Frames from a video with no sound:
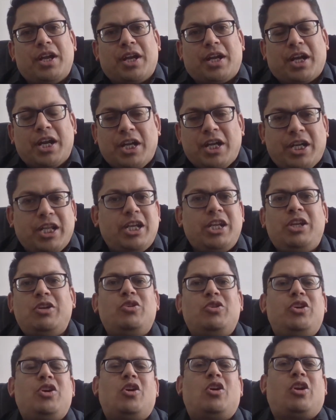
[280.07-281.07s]

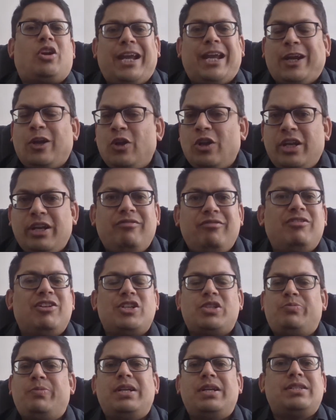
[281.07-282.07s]
continue your regular
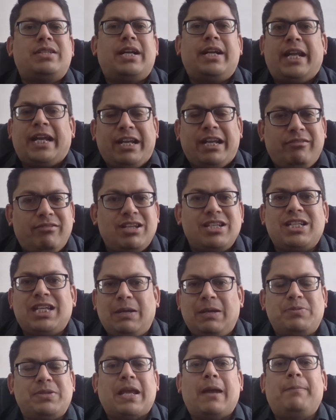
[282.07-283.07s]
investments that anyways
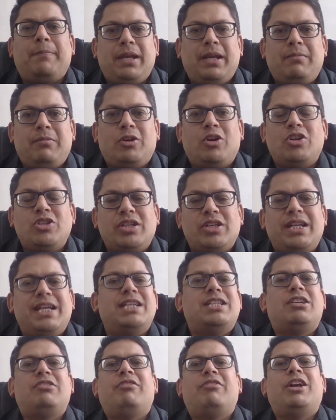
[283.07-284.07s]
keeps happening, because the
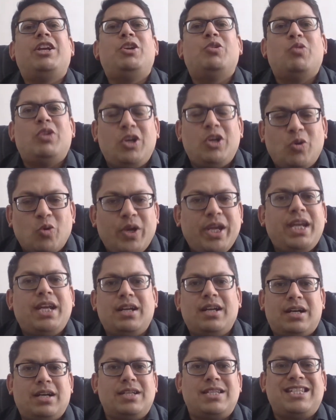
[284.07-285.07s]
reason why you were
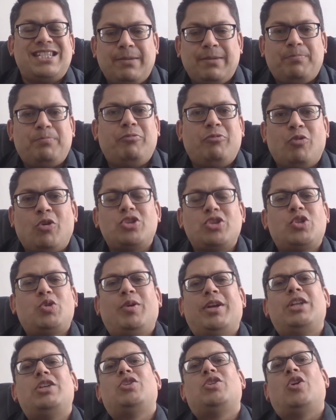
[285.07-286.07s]
doing a SIP was to
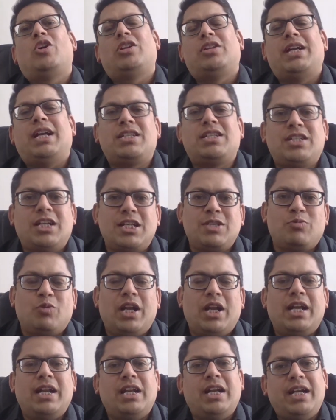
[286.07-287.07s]
ensure that such
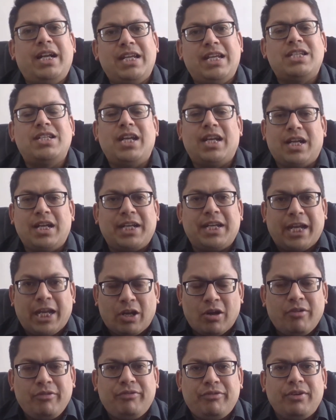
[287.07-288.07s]
volatility is taken
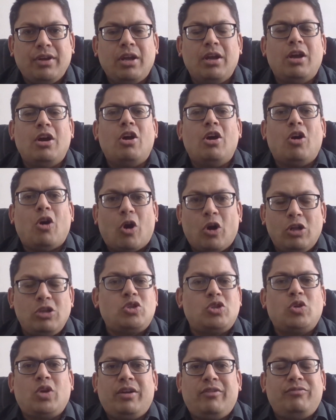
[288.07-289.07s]
care of.
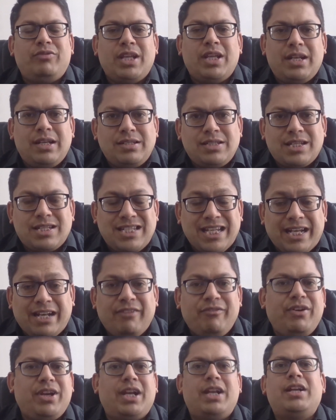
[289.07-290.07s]
Also, if there is a
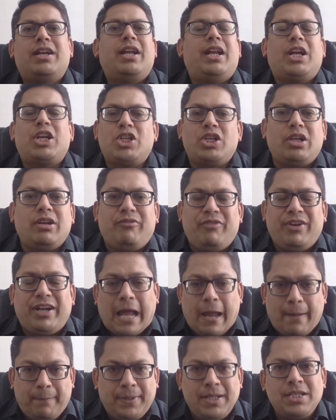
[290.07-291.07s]
significant correction, if it
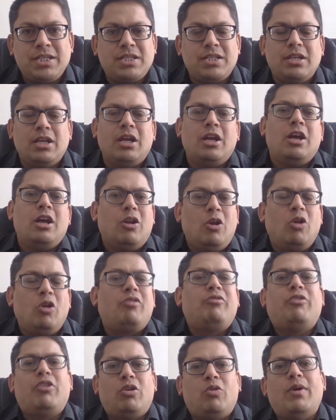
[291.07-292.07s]
happens,
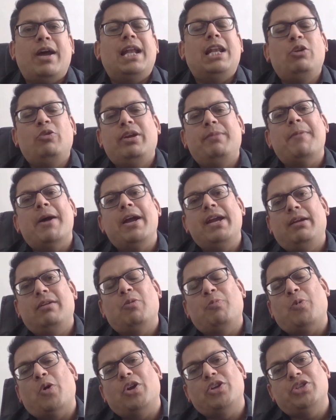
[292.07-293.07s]
look for value buying
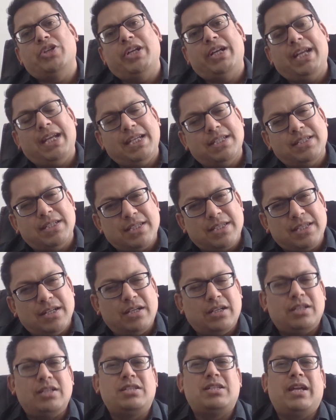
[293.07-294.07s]
opportunities in
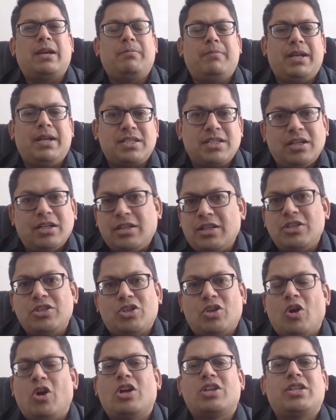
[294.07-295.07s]
certain segments, certain
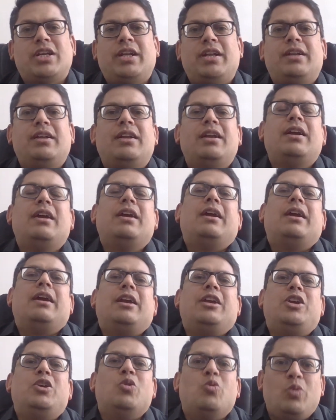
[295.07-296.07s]
stocks, and
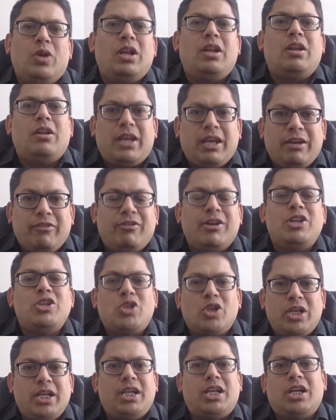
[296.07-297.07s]
you will
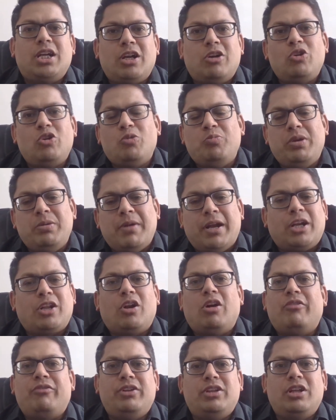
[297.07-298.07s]
eventually turn out to be
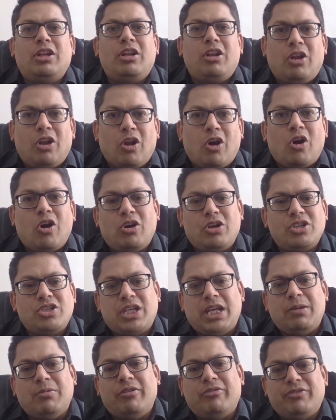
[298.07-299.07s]
better off in the long
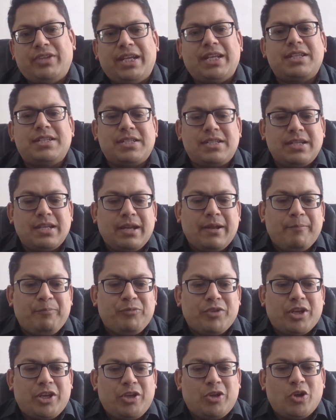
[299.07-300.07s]
scheme of things.
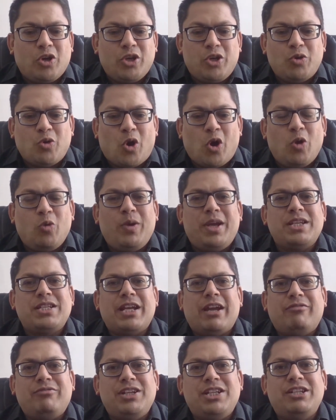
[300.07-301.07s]
you know, you always
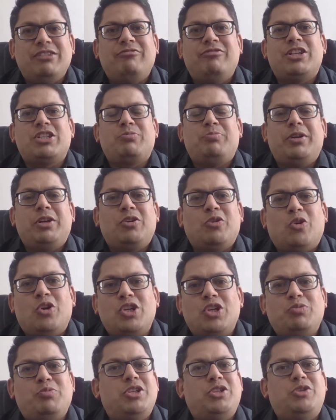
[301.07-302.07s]
have these investment
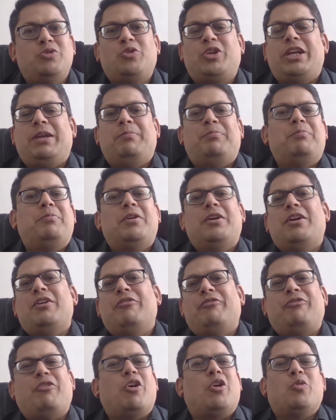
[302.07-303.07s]
quotes which you keep
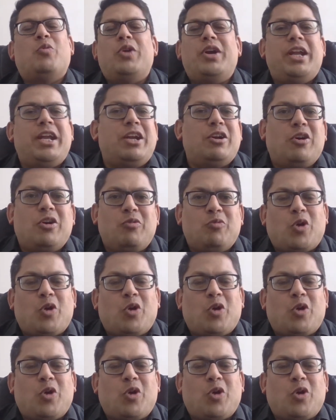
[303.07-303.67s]
forwarding on